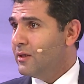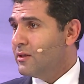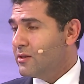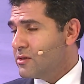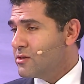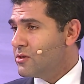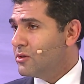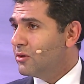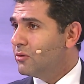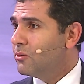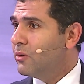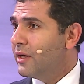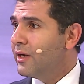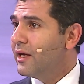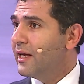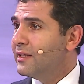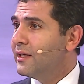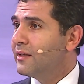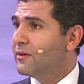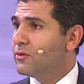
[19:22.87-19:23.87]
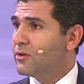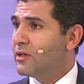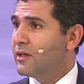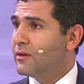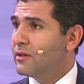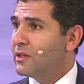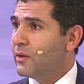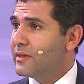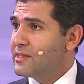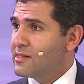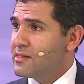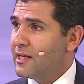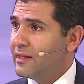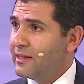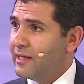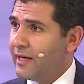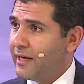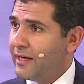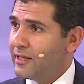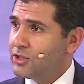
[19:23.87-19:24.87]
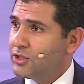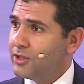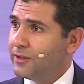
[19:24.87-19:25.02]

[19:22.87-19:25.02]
So we're heading towards that direction.